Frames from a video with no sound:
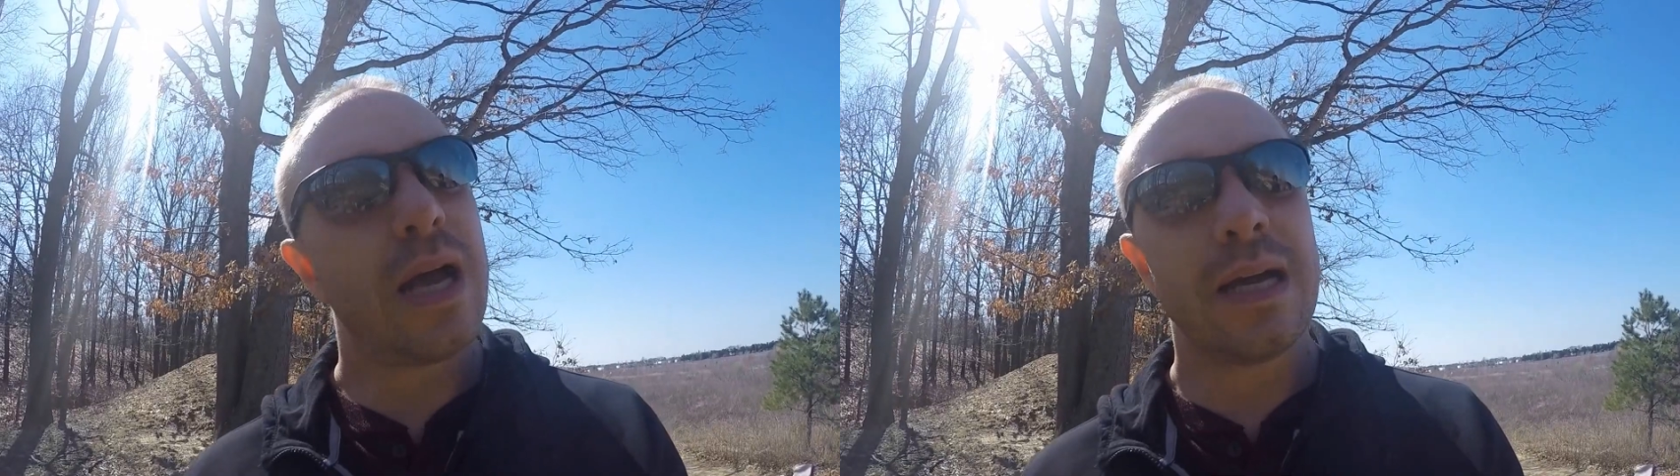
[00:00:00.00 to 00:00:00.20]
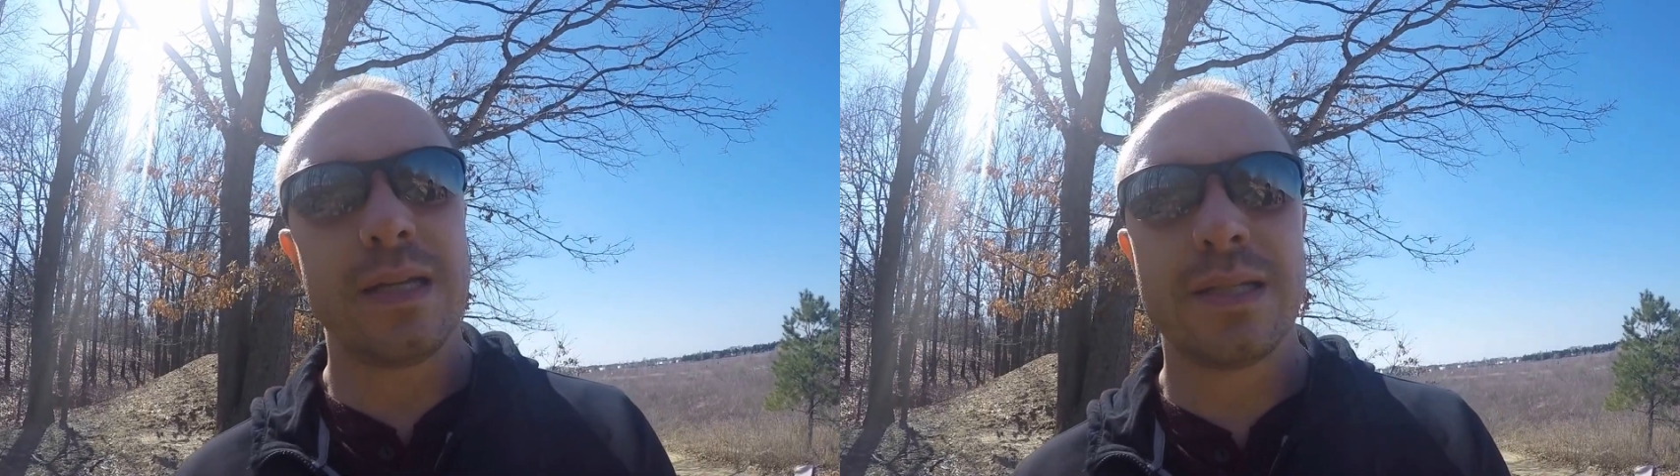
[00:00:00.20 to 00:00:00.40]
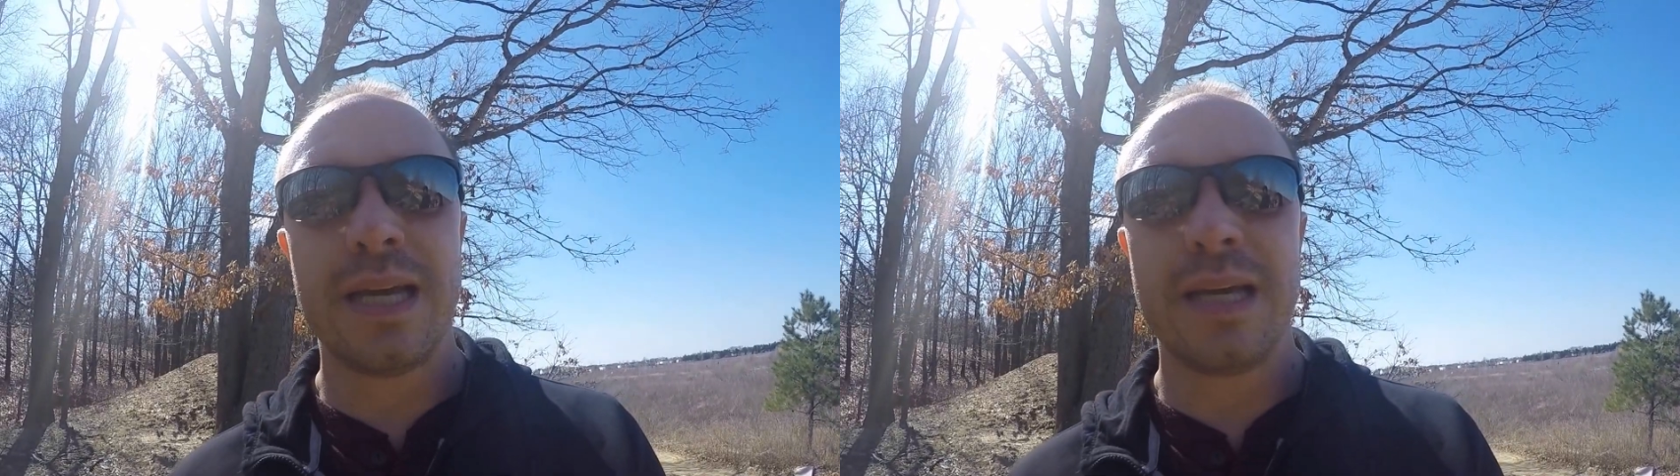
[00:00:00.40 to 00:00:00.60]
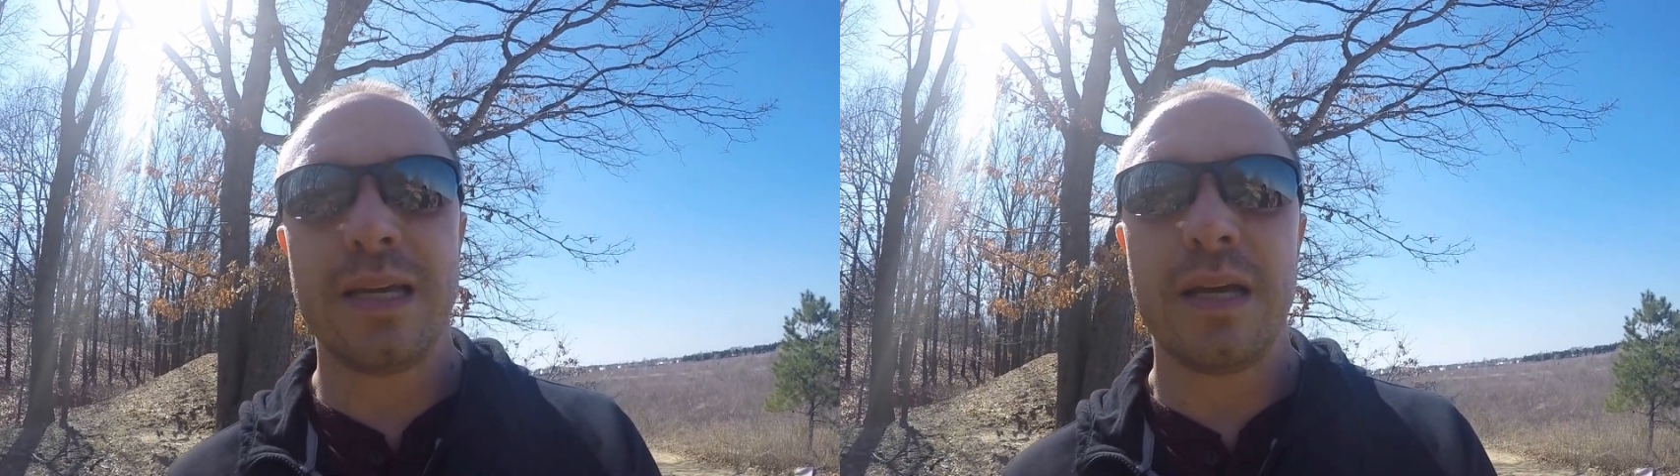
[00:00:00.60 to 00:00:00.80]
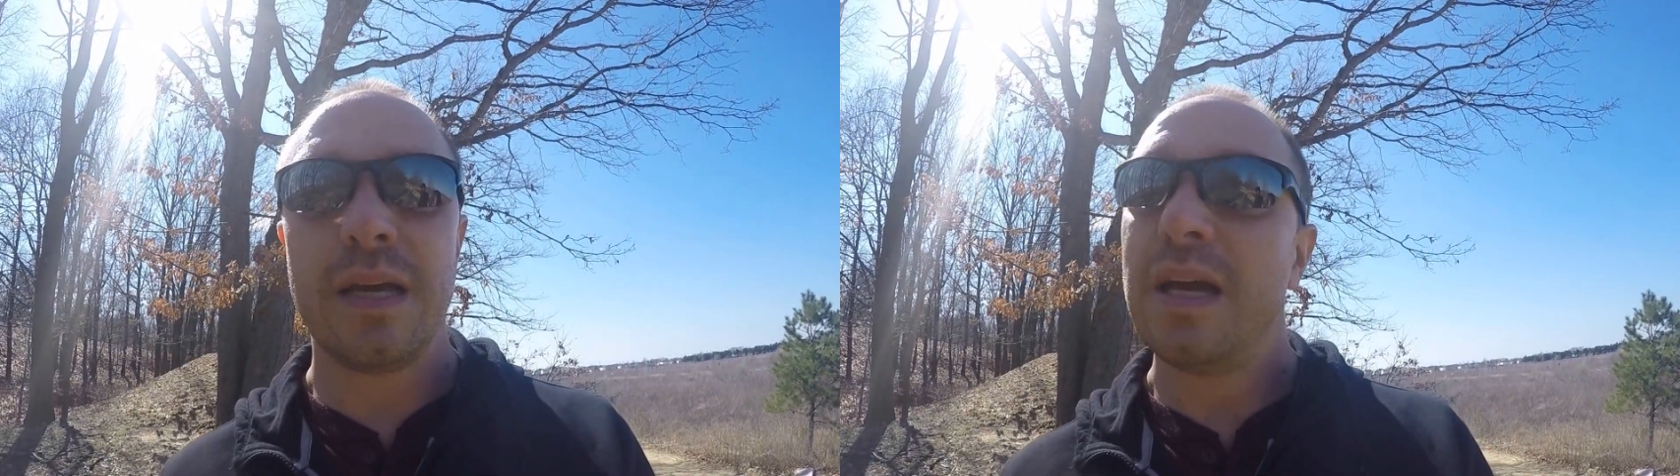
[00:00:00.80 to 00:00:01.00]
I gotta
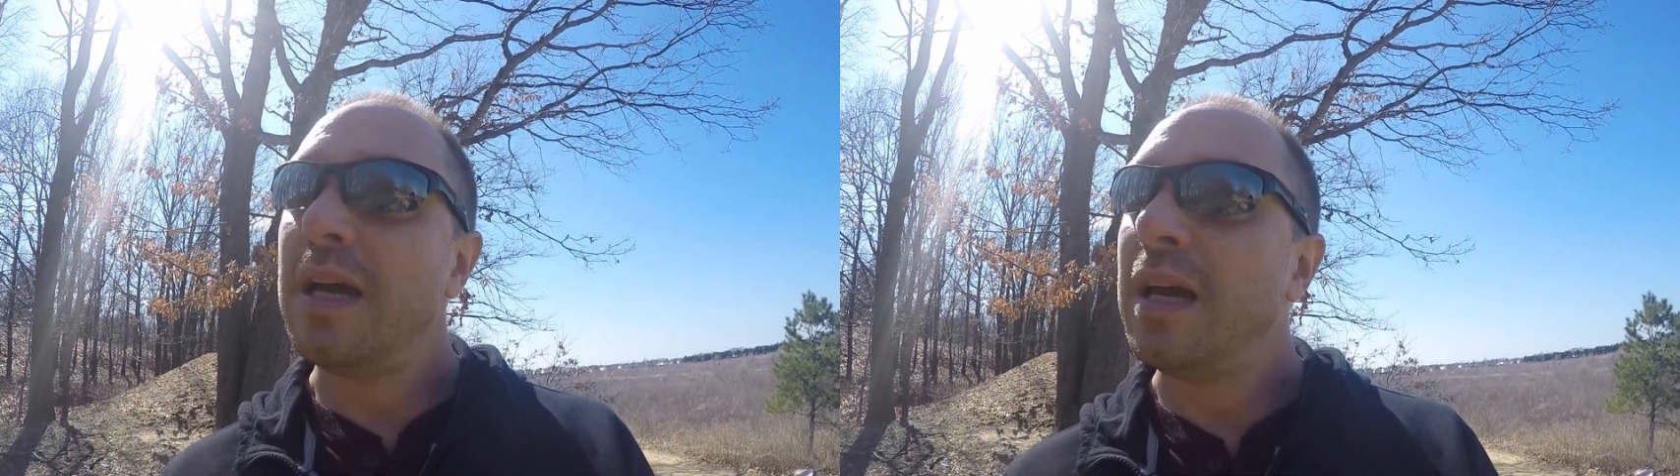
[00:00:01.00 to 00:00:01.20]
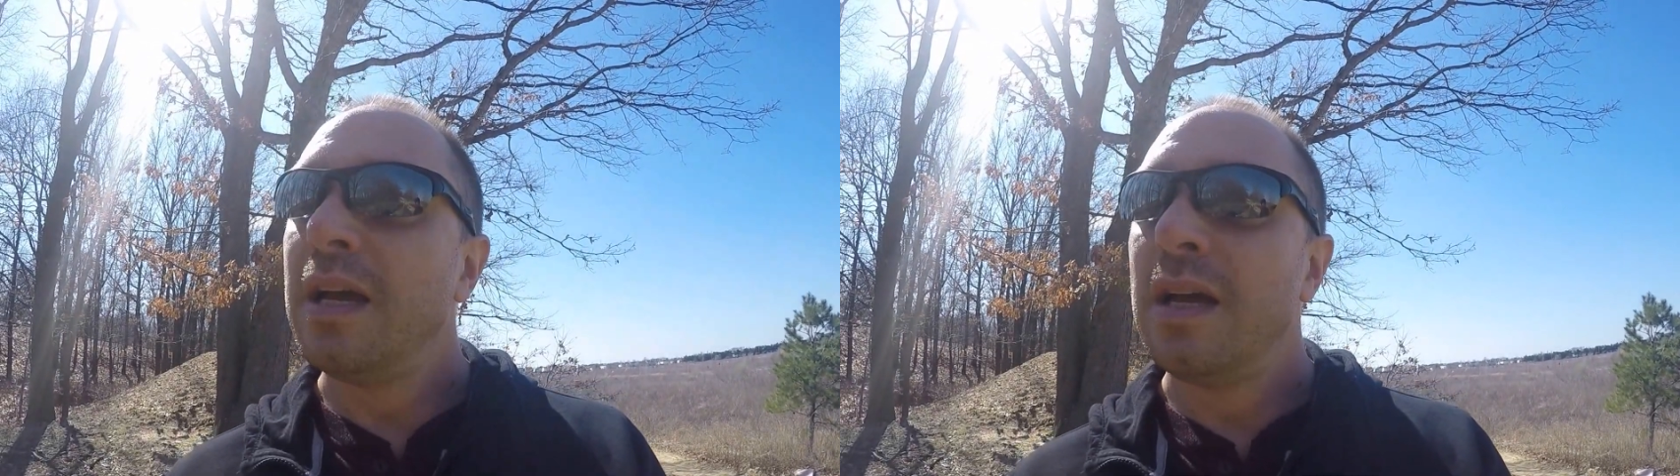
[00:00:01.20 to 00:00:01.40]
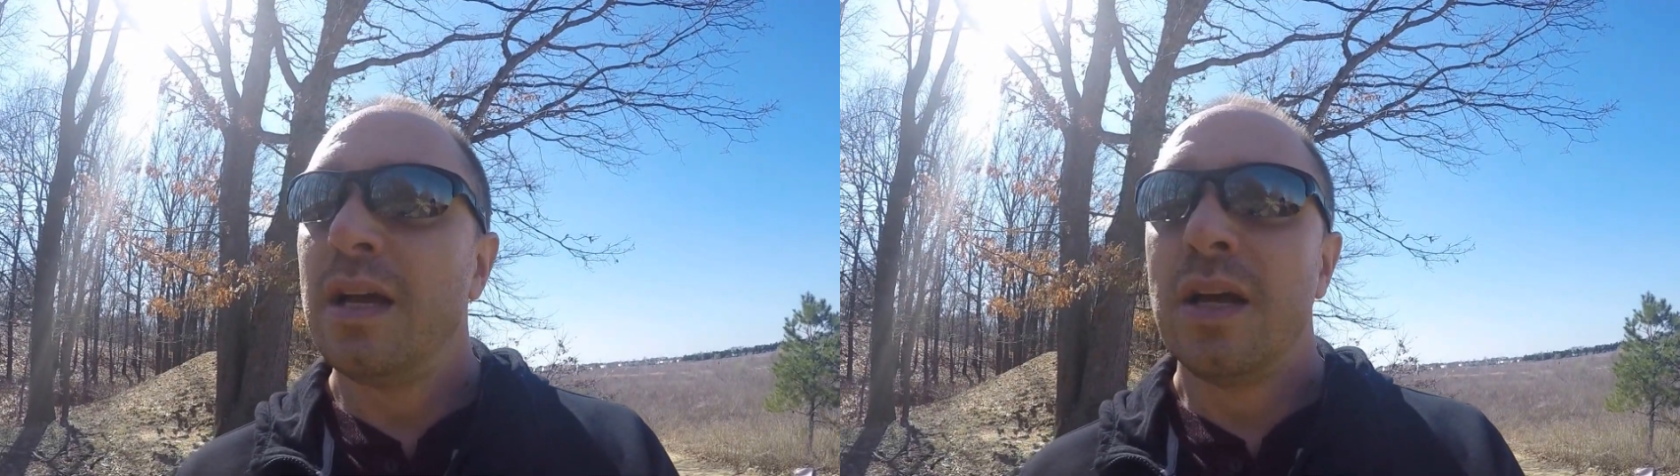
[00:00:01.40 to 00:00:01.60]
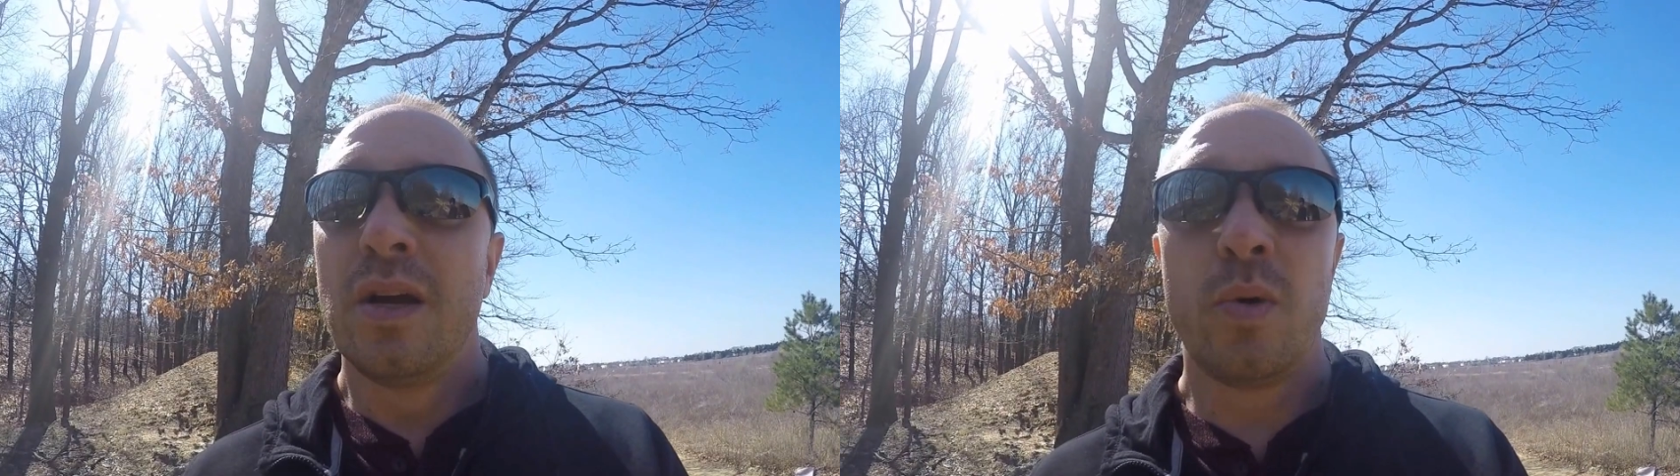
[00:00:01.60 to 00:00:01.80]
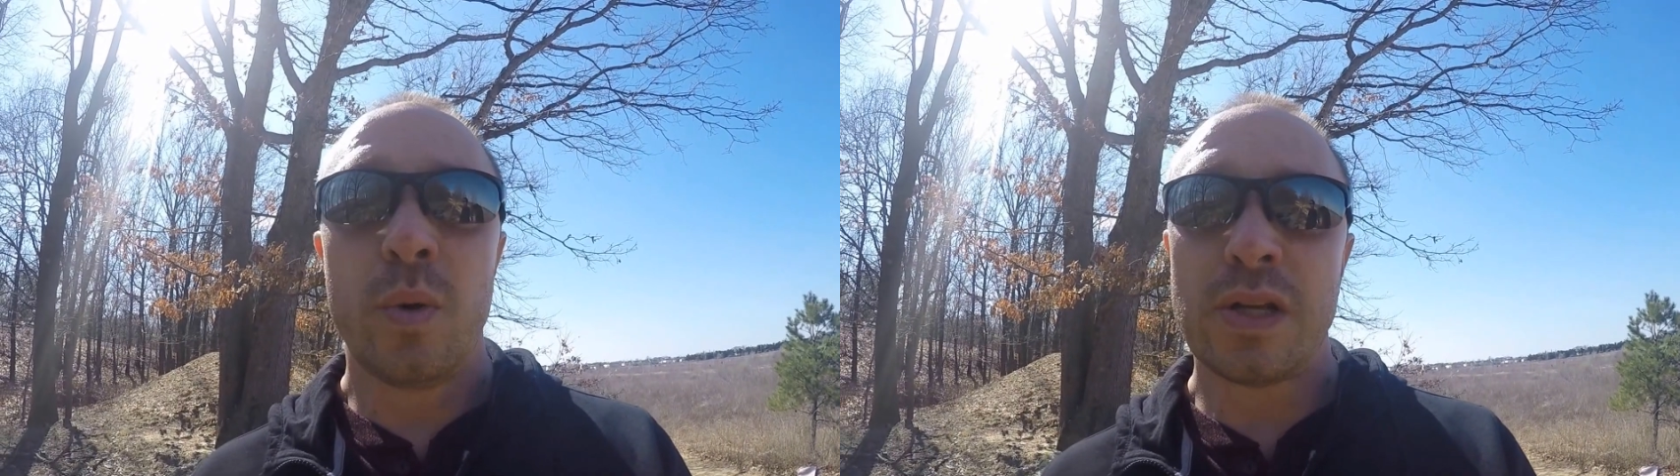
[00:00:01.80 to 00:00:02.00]
say,
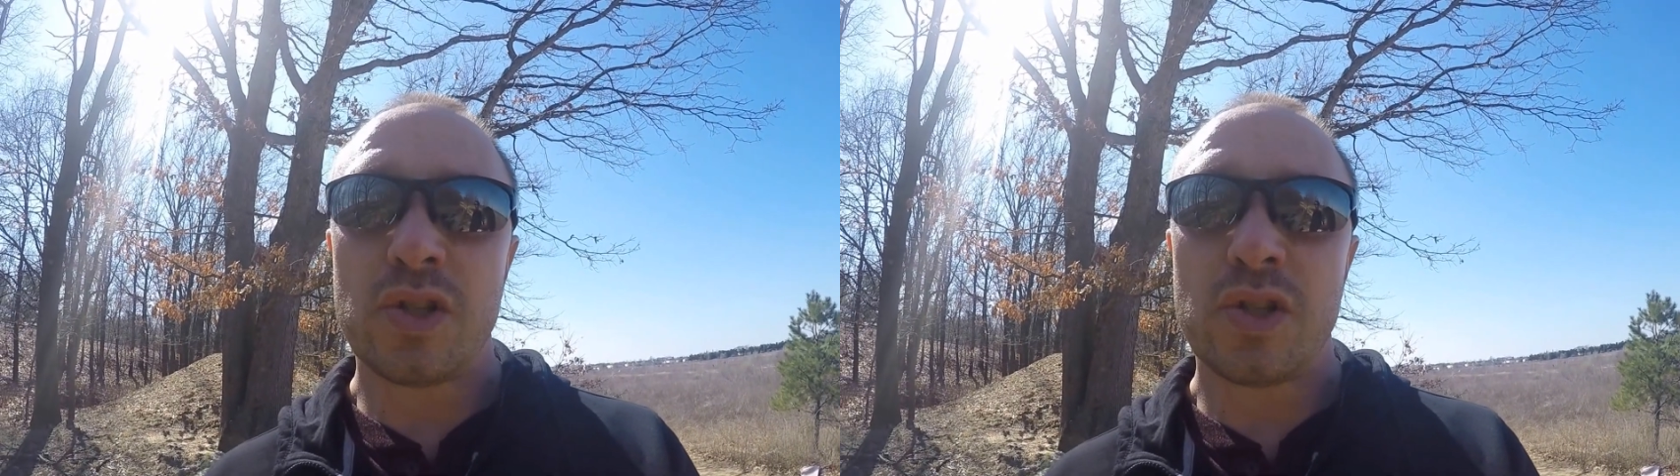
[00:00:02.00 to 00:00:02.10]
when